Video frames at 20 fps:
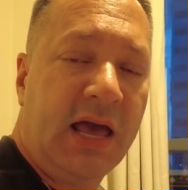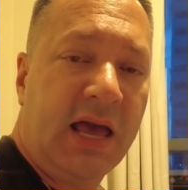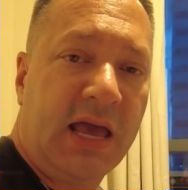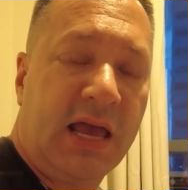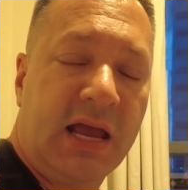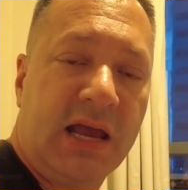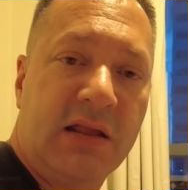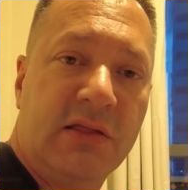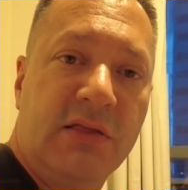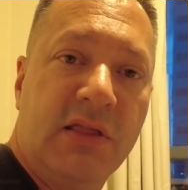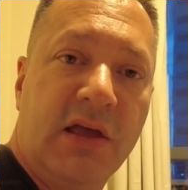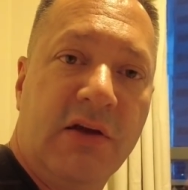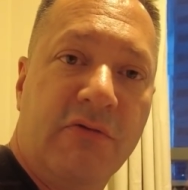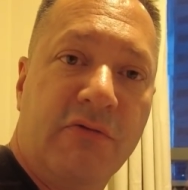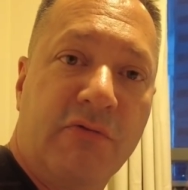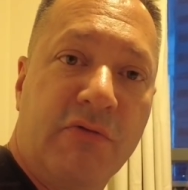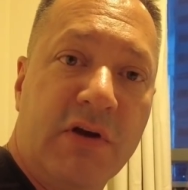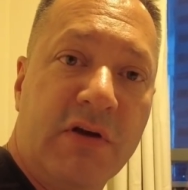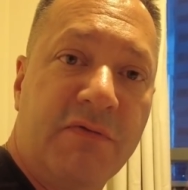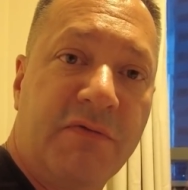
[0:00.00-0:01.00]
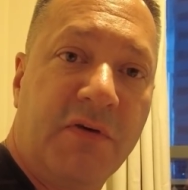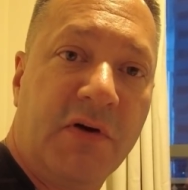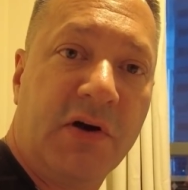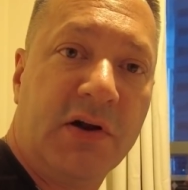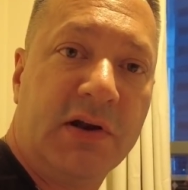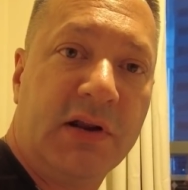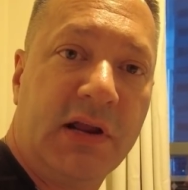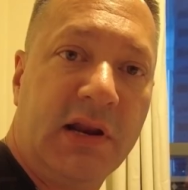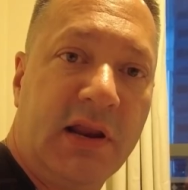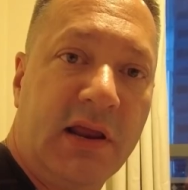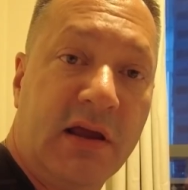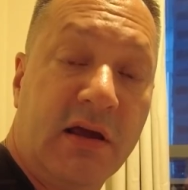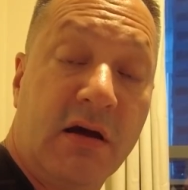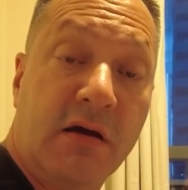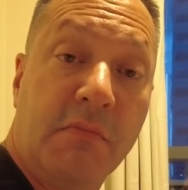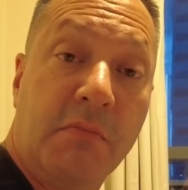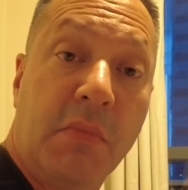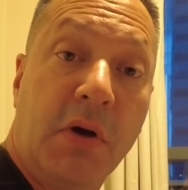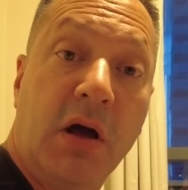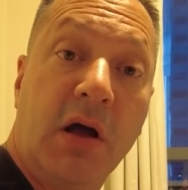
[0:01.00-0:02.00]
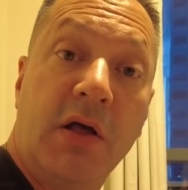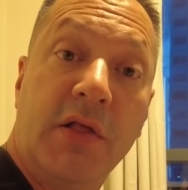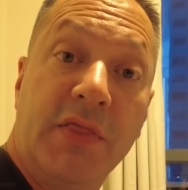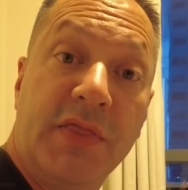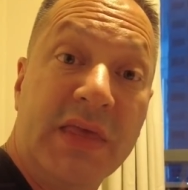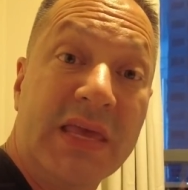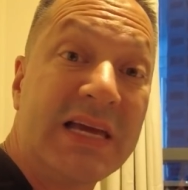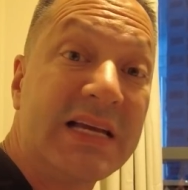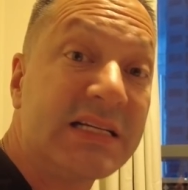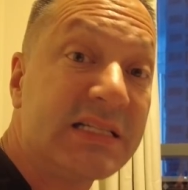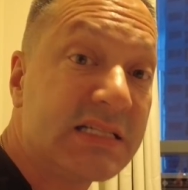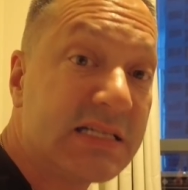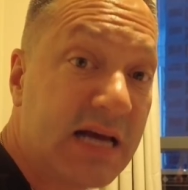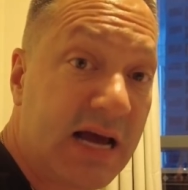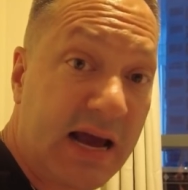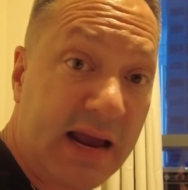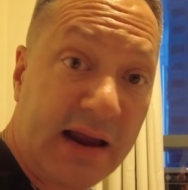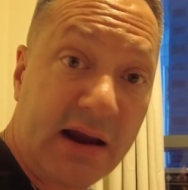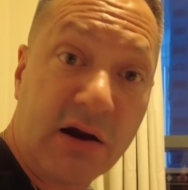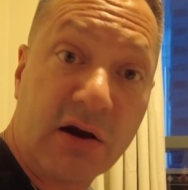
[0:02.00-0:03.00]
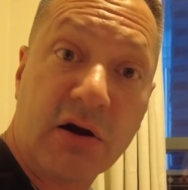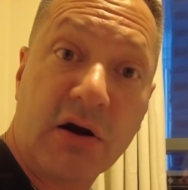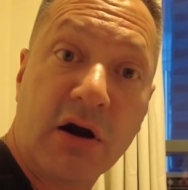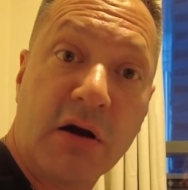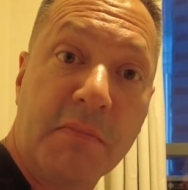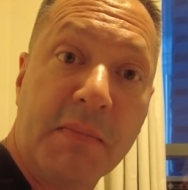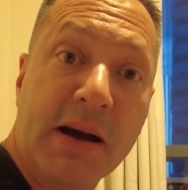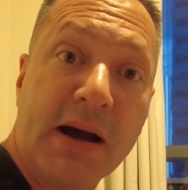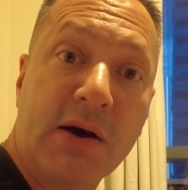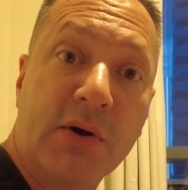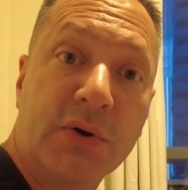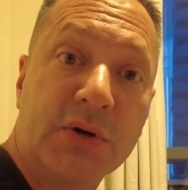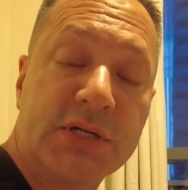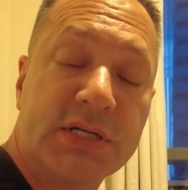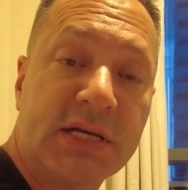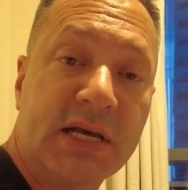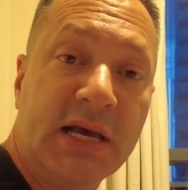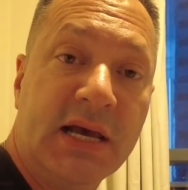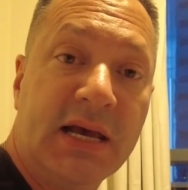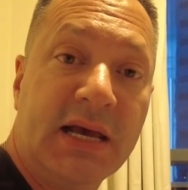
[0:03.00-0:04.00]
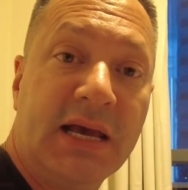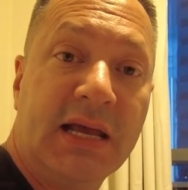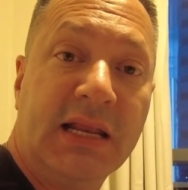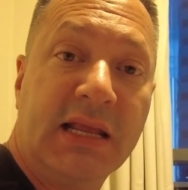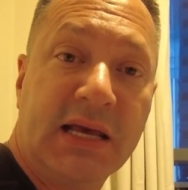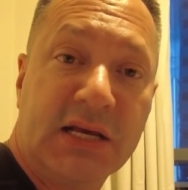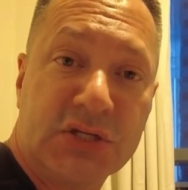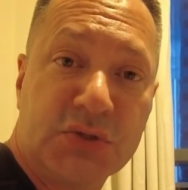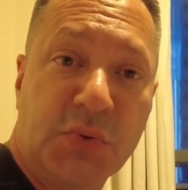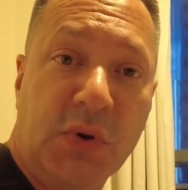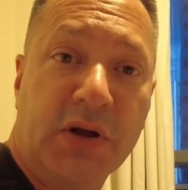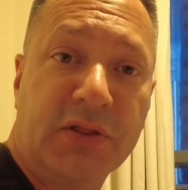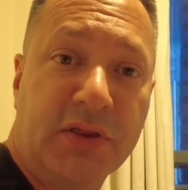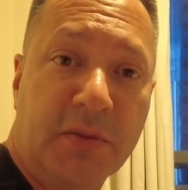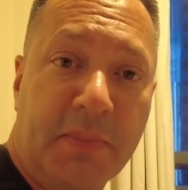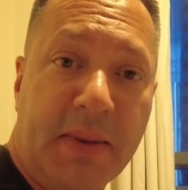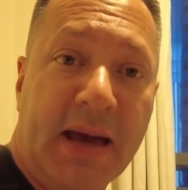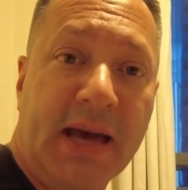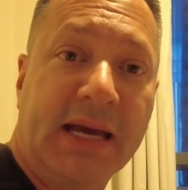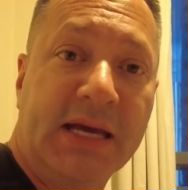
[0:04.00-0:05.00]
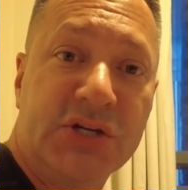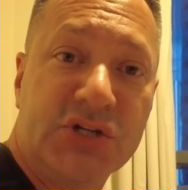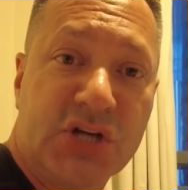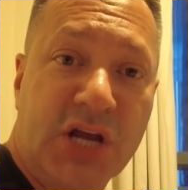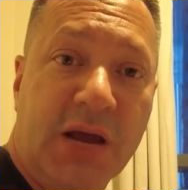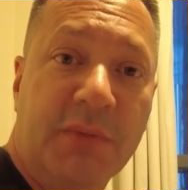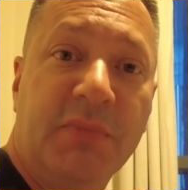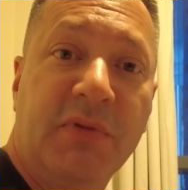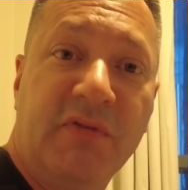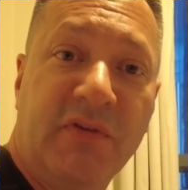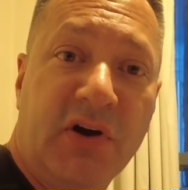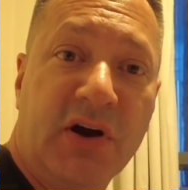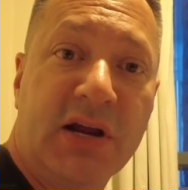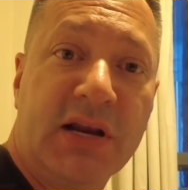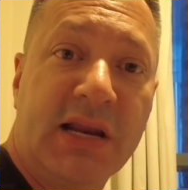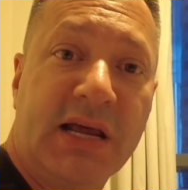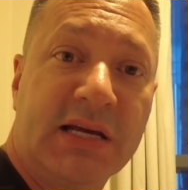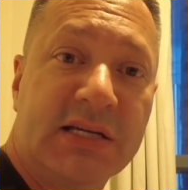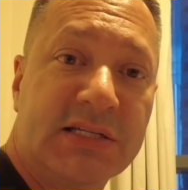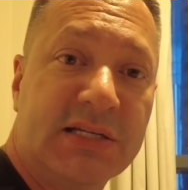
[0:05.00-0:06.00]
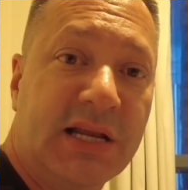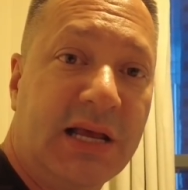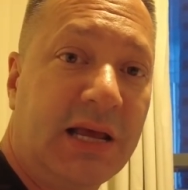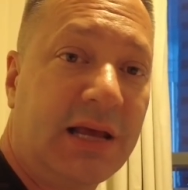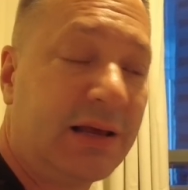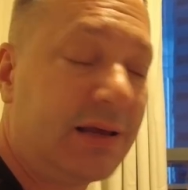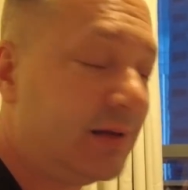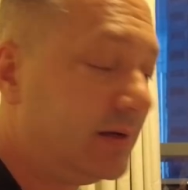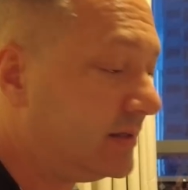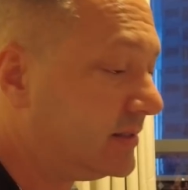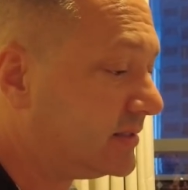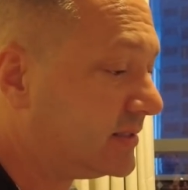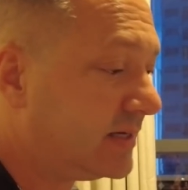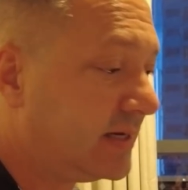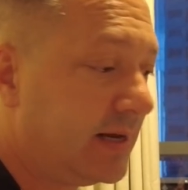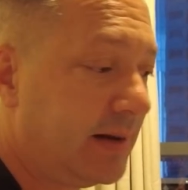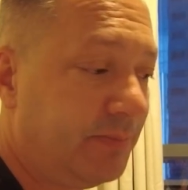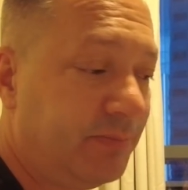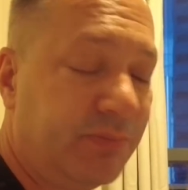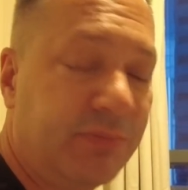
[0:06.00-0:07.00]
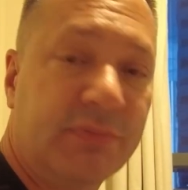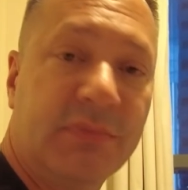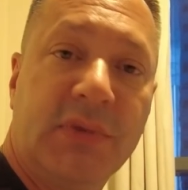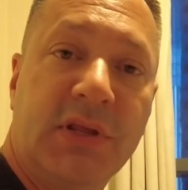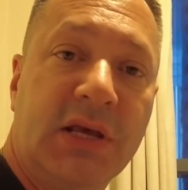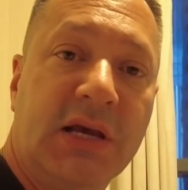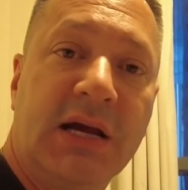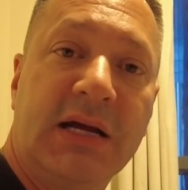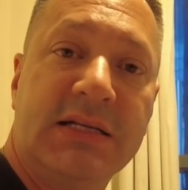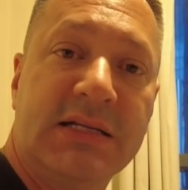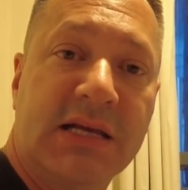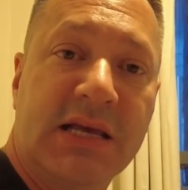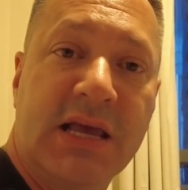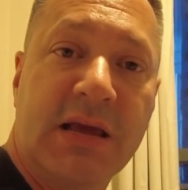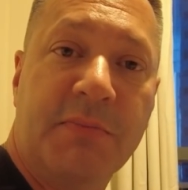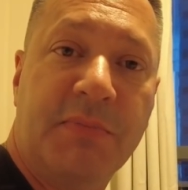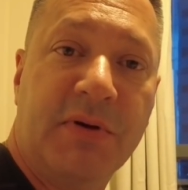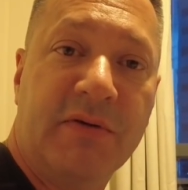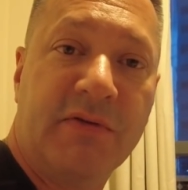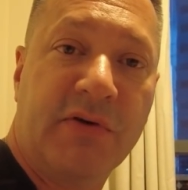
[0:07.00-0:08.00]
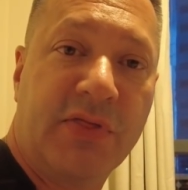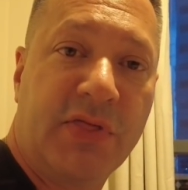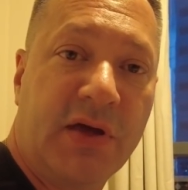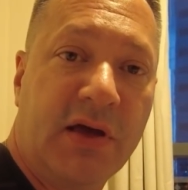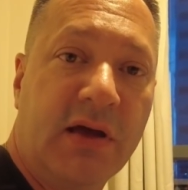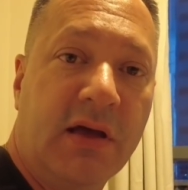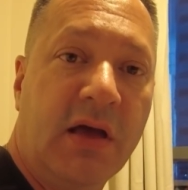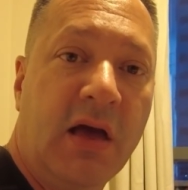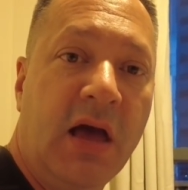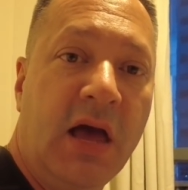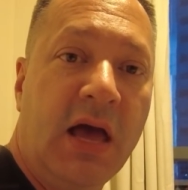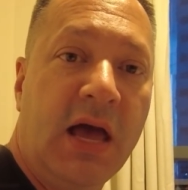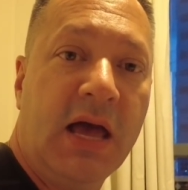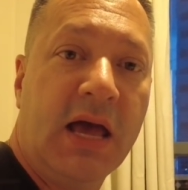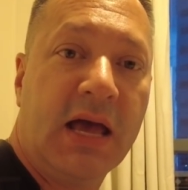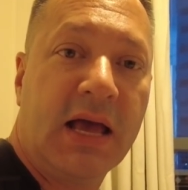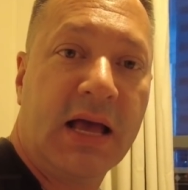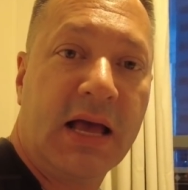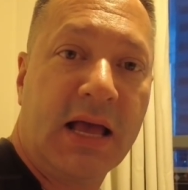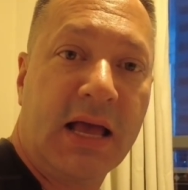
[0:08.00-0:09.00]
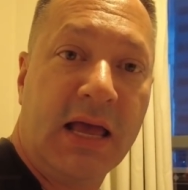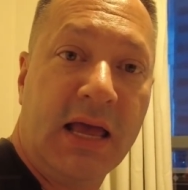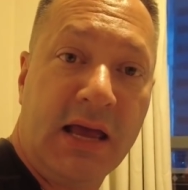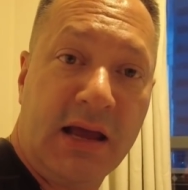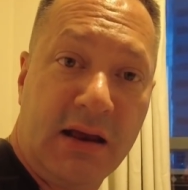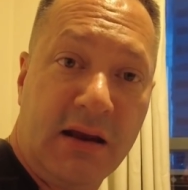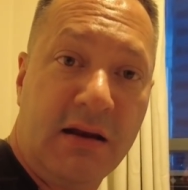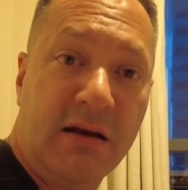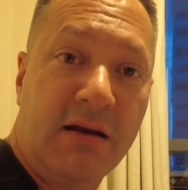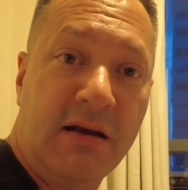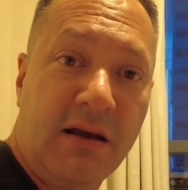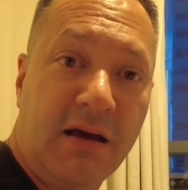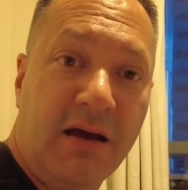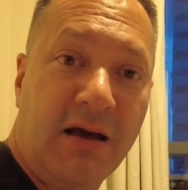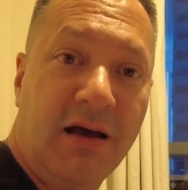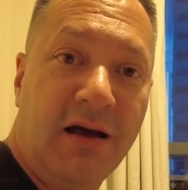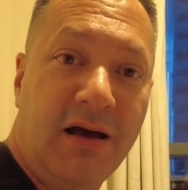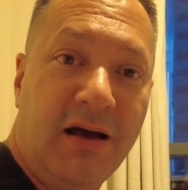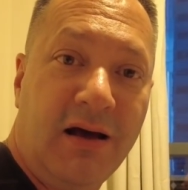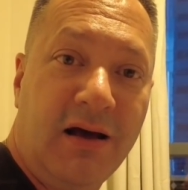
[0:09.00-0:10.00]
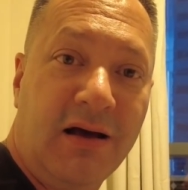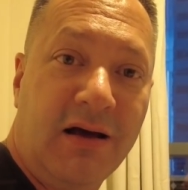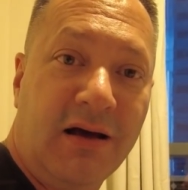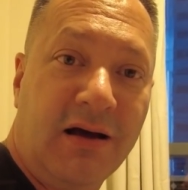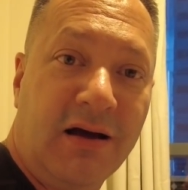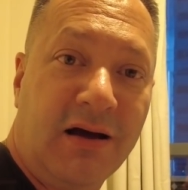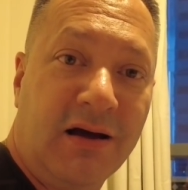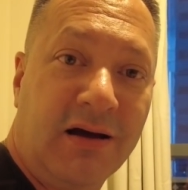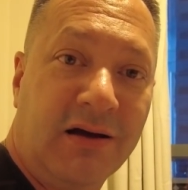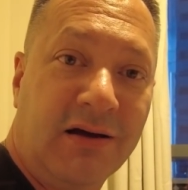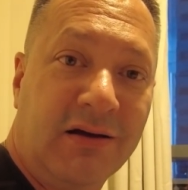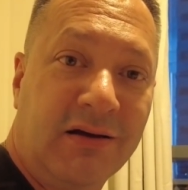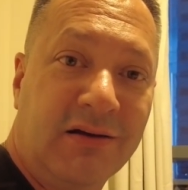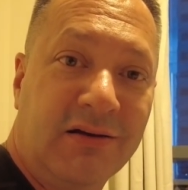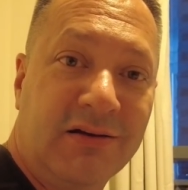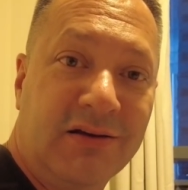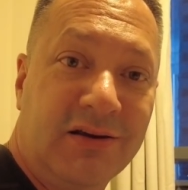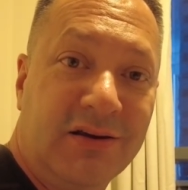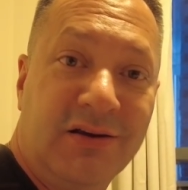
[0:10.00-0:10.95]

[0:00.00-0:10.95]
And they refunded him the entire amount. And guess what? The package came the very next day. He got to keep everything and had